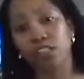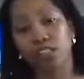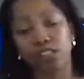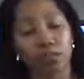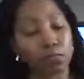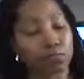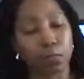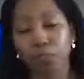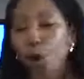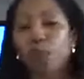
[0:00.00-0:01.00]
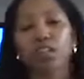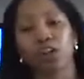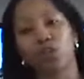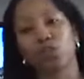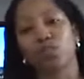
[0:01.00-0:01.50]
It's the
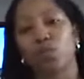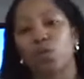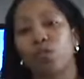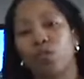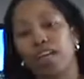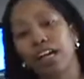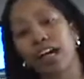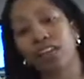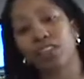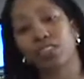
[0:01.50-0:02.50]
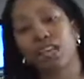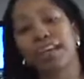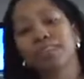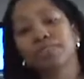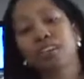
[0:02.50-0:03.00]
perfect host for that kind of
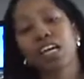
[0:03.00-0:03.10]
site.